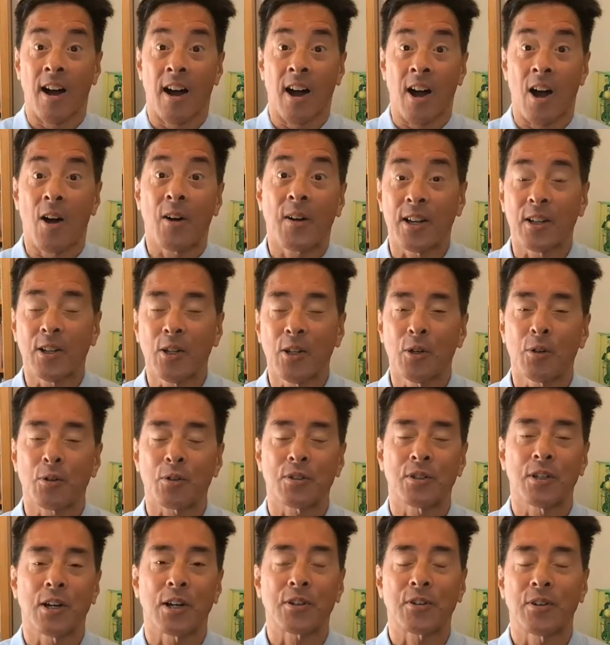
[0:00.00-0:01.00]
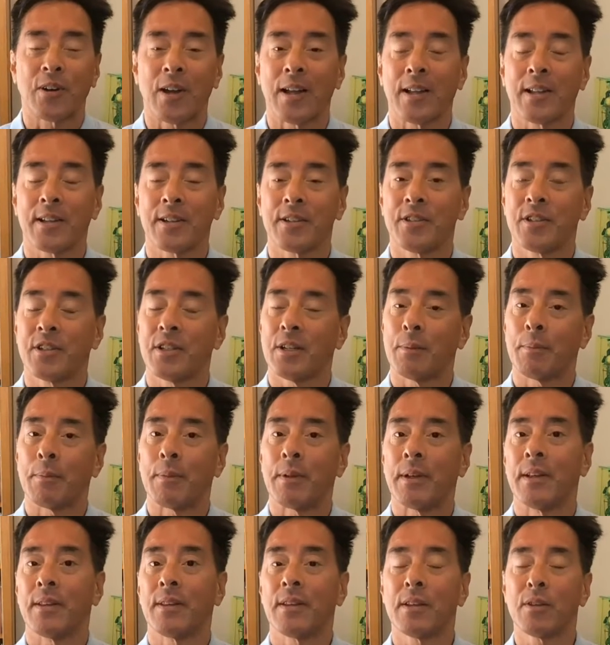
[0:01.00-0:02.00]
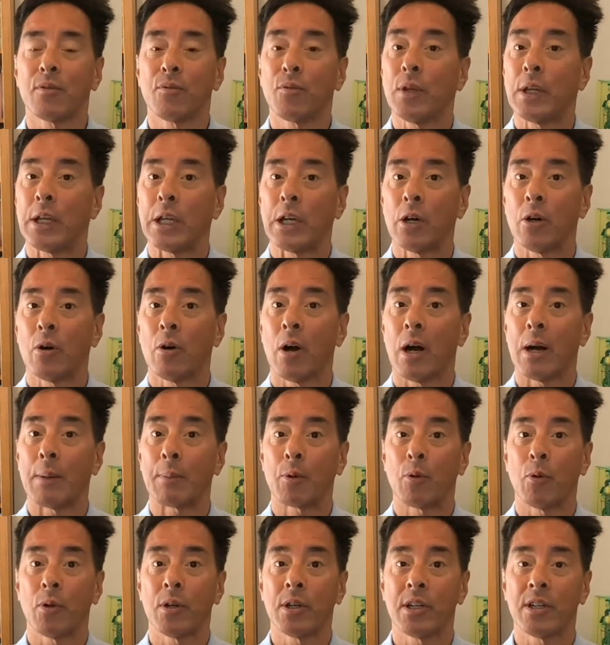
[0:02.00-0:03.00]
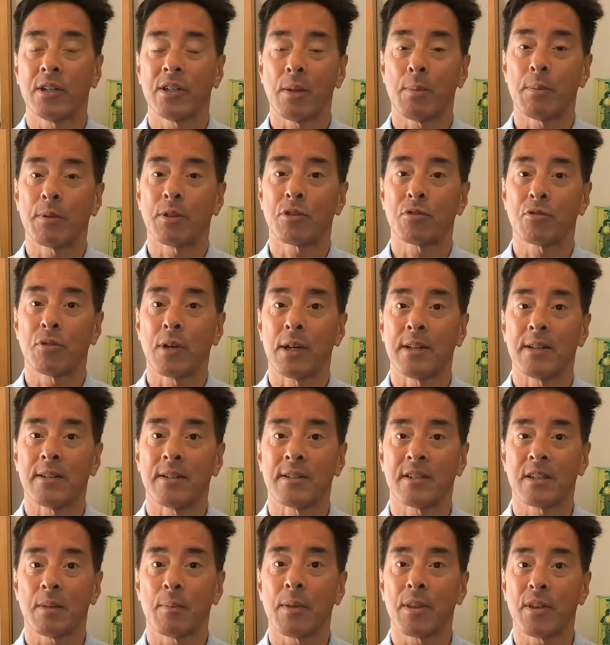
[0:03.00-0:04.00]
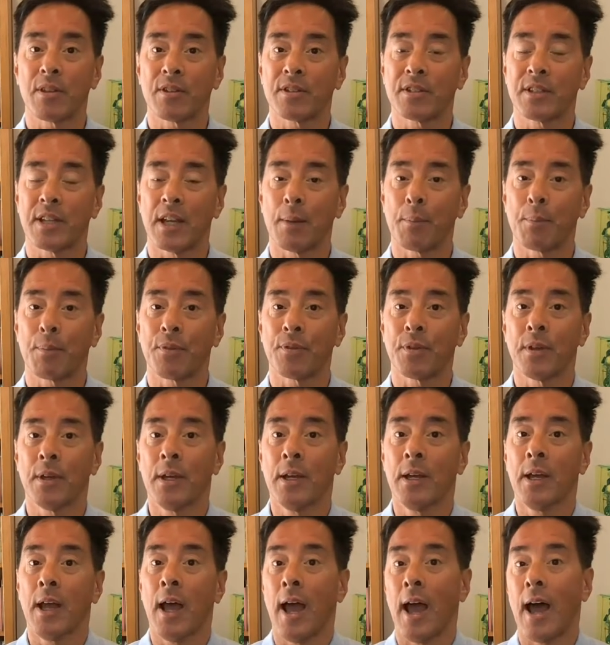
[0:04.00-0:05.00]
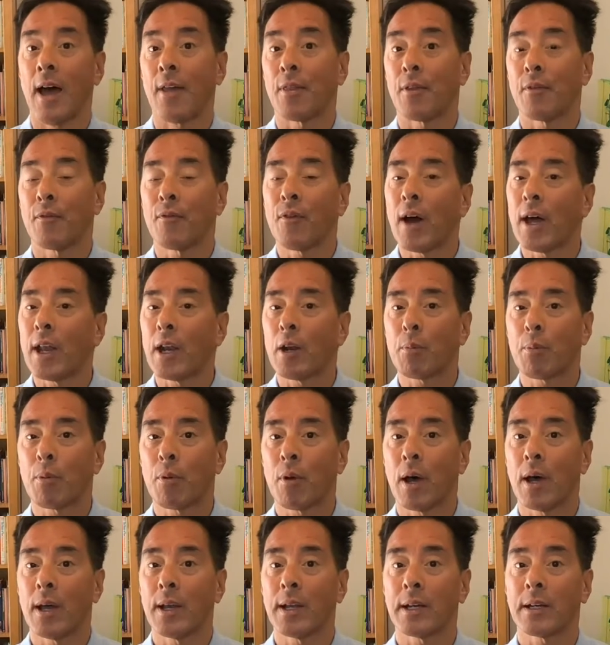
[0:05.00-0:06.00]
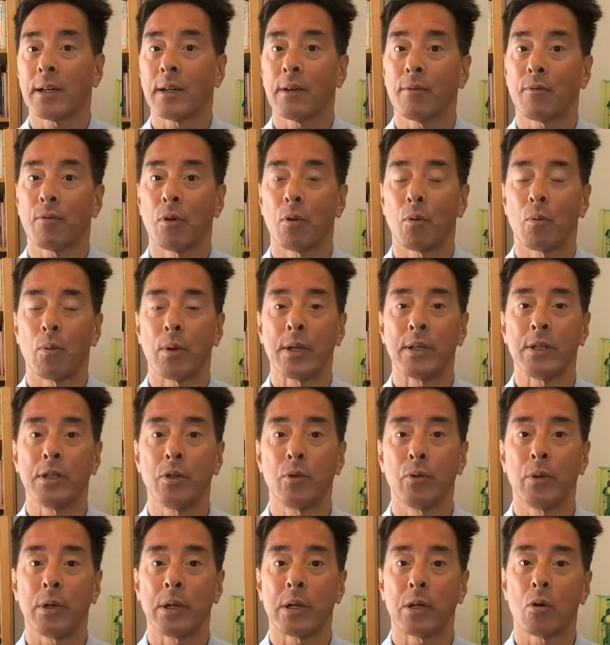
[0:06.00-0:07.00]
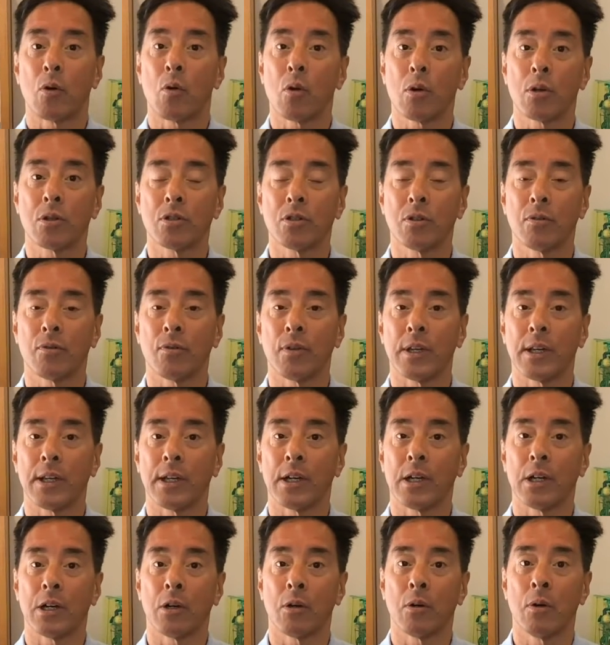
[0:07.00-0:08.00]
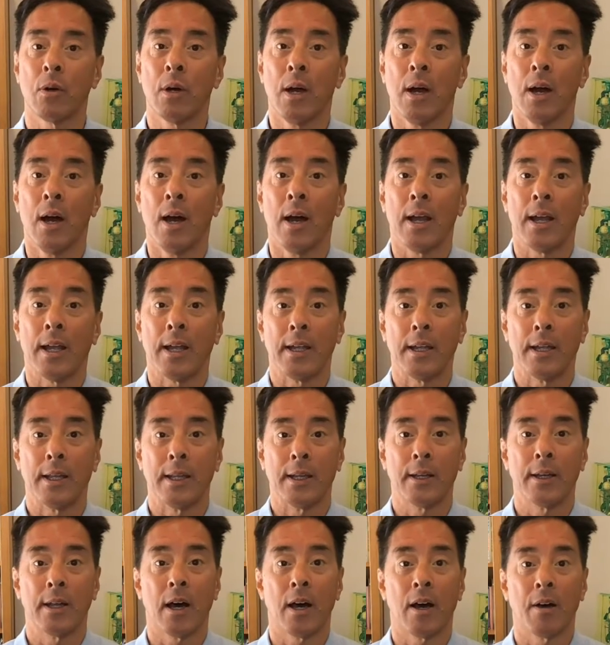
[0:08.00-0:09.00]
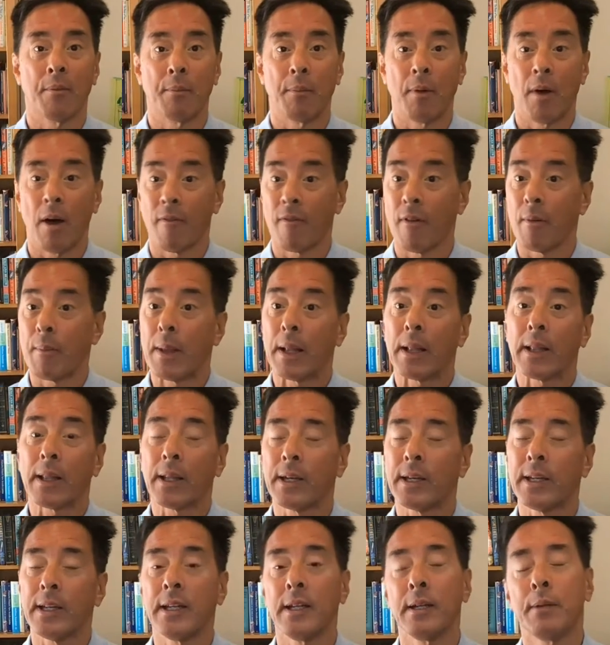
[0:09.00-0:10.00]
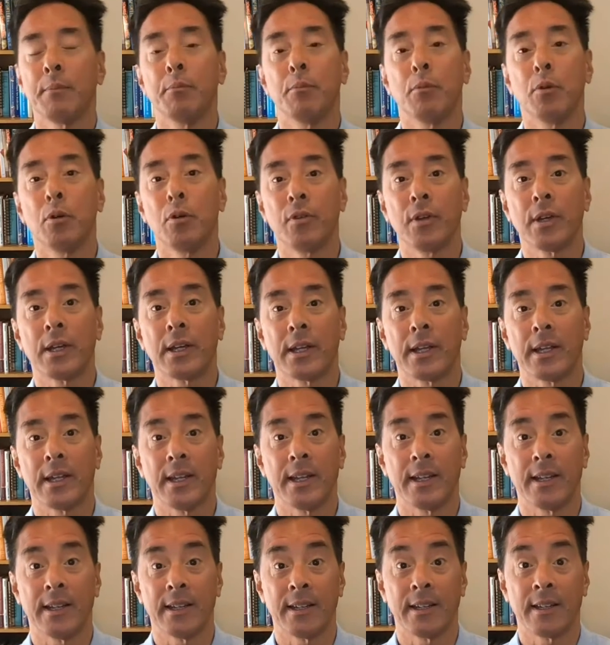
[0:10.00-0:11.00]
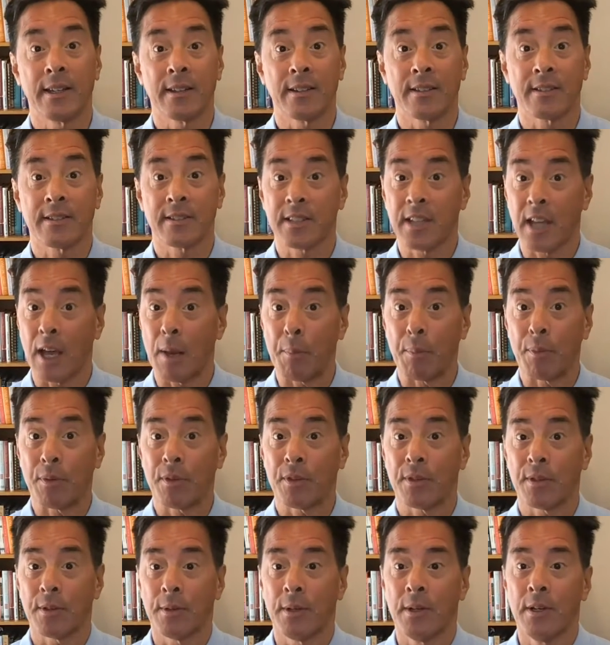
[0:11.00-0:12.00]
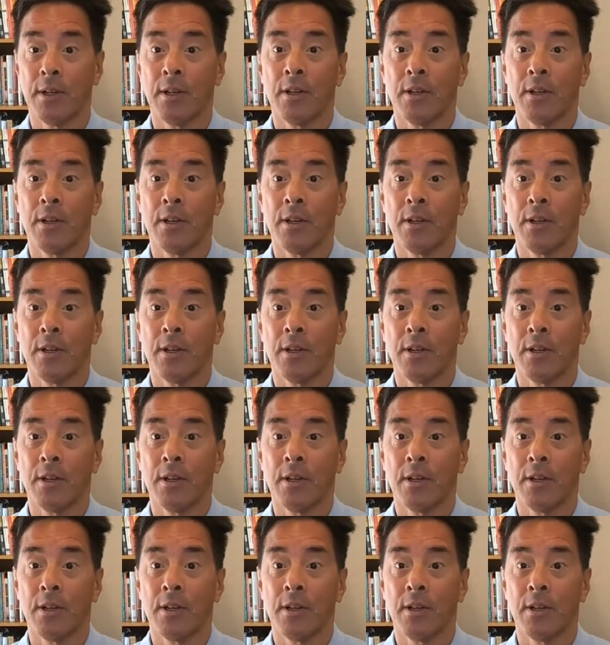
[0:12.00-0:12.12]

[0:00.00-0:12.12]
Okay, hello, it's Dr. Alan Yim. In this video, I'm going to demonstrate some of the steps and the final product for when you record your video of a melody moving in steps.